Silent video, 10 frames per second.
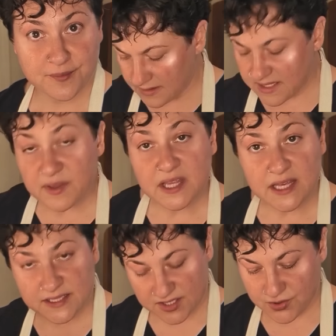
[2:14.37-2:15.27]
Some of the
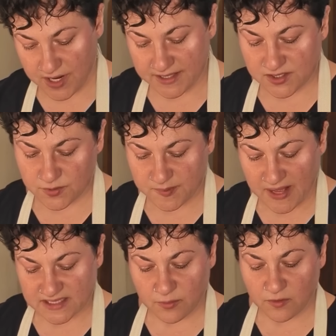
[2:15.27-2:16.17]
yeast strains
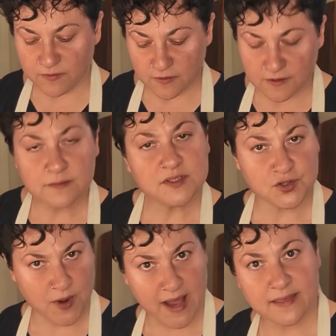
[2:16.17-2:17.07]
responsible for
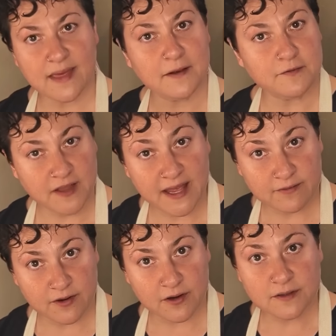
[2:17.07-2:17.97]
strength and
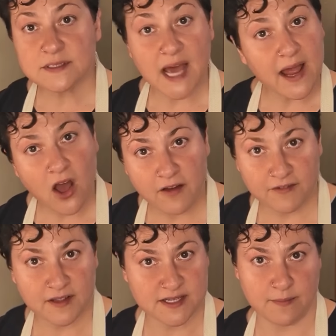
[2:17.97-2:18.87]
flavor die off
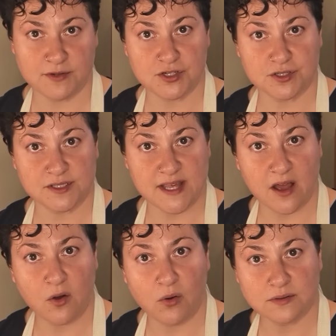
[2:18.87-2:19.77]
in temperatures that
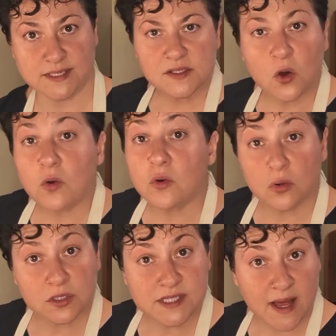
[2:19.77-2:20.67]
cold. So
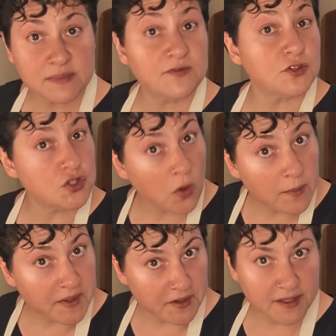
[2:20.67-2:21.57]
cooler temps for short
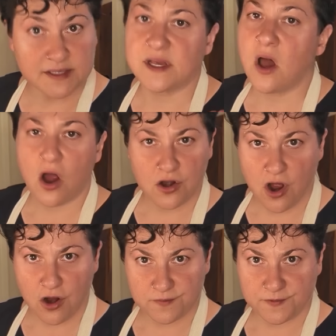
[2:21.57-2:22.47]
periods aren't
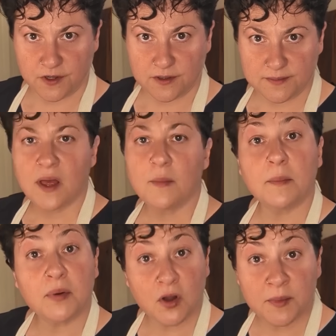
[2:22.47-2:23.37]
harmful, but
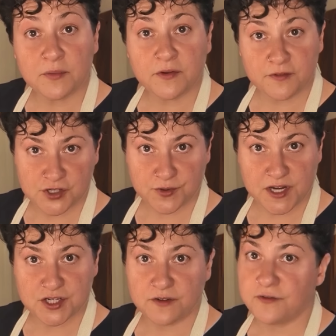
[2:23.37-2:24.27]
permanent
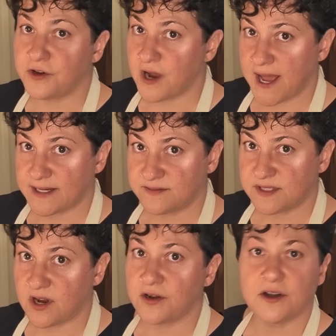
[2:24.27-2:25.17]
refrigeration for your active
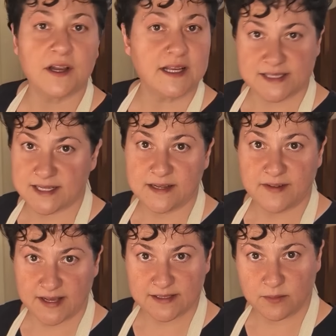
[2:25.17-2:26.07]
starter isn't
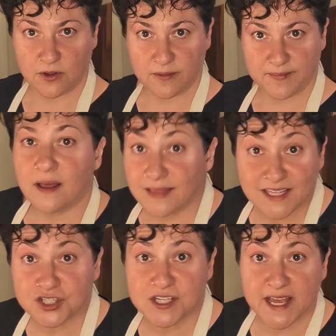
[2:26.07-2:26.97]
advisable, unless
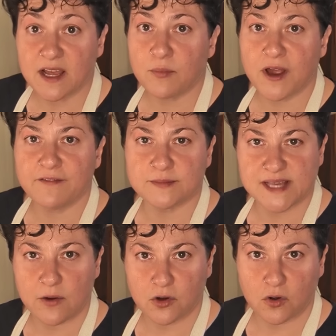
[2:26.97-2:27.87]
you're taking a break from
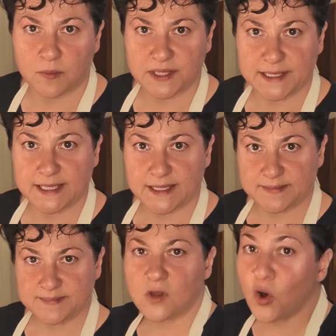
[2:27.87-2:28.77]
sourdough completely
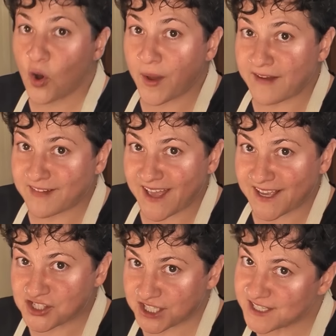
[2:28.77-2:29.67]
or going on vacation.